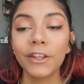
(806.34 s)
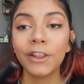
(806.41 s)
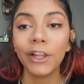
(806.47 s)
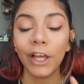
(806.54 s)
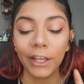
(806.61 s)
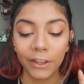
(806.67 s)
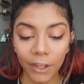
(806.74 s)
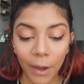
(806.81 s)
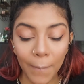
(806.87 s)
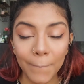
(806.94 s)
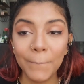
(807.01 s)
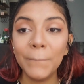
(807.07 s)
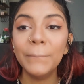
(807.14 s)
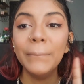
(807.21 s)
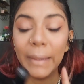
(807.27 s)
like a
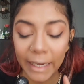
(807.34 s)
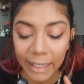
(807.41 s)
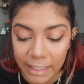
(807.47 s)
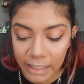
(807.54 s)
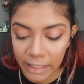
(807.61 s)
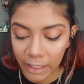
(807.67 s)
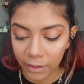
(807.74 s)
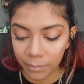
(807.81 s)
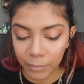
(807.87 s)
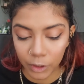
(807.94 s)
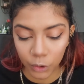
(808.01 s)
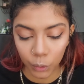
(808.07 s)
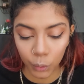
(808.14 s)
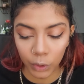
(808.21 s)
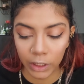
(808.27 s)
mix in
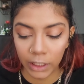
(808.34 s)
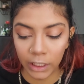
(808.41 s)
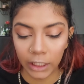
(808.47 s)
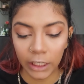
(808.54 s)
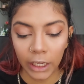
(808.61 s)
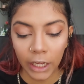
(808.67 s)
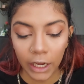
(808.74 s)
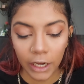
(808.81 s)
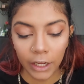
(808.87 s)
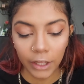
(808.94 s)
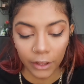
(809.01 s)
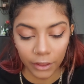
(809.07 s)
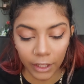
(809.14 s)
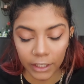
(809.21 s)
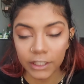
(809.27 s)
between
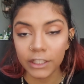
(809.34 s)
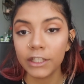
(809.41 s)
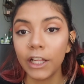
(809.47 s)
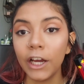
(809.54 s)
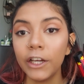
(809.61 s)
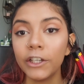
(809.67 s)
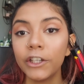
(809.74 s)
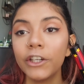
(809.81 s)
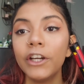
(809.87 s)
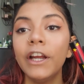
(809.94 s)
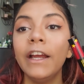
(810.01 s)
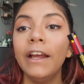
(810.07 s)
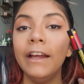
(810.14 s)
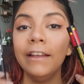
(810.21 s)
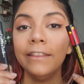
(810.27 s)
this liner
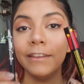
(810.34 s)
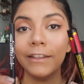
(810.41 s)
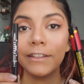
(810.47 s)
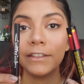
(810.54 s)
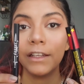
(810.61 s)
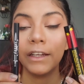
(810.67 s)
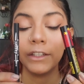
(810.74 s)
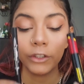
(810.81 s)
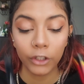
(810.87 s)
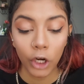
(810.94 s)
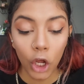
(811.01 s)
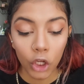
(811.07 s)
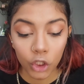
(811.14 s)
and this liner.